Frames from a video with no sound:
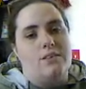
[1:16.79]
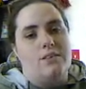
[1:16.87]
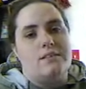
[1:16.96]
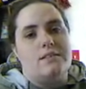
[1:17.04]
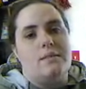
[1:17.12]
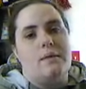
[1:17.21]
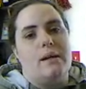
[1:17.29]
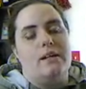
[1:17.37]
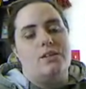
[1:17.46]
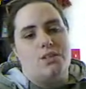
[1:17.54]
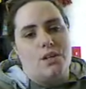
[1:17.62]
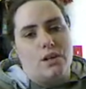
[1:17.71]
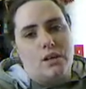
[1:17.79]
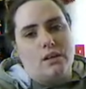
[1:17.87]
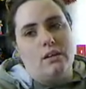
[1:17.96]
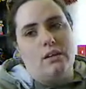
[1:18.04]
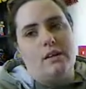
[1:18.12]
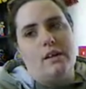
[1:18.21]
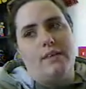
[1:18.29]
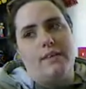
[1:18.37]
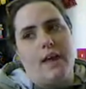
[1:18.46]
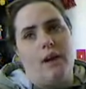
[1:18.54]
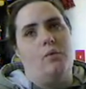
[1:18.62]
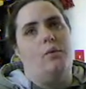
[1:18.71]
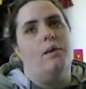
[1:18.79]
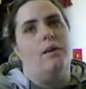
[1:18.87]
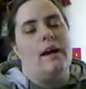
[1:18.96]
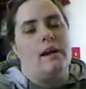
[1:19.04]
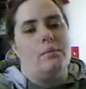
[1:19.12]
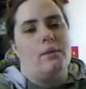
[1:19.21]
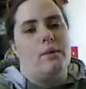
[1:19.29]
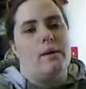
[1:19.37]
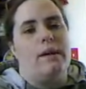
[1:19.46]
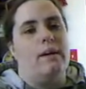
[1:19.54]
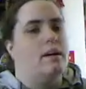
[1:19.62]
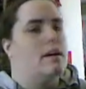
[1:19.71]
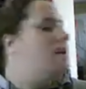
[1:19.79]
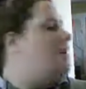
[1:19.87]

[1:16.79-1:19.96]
just to make sure that we are at a point